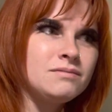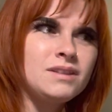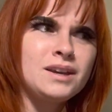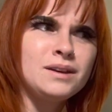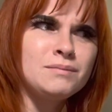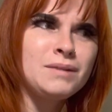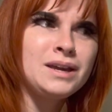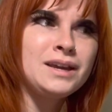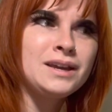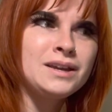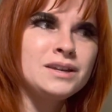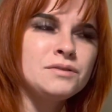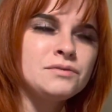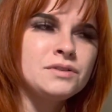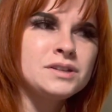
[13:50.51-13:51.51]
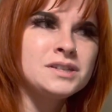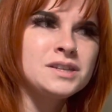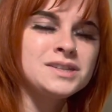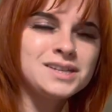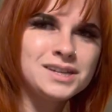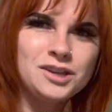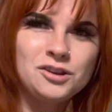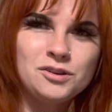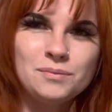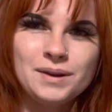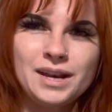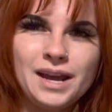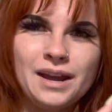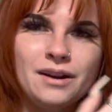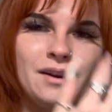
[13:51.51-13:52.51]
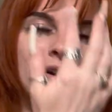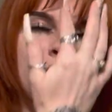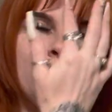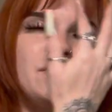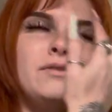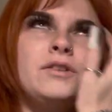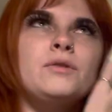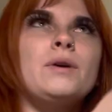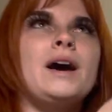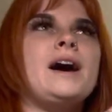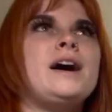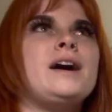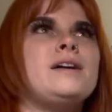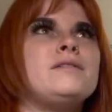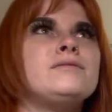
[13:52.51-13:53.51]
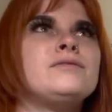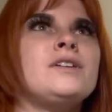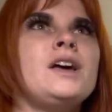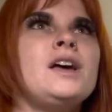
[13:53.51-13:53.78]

like making a difference is in human hair. If you have